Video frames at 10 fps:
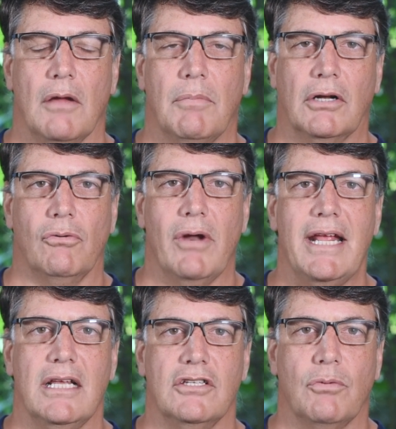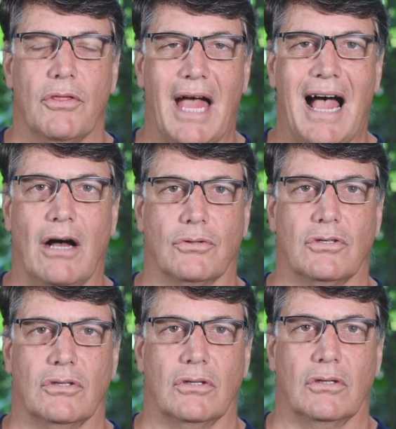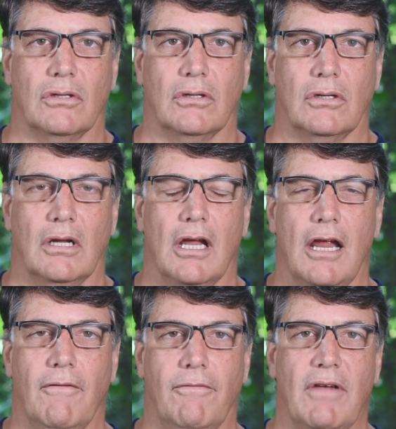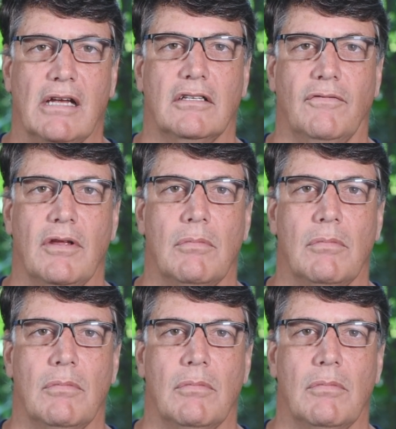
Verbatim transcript: but raised without effective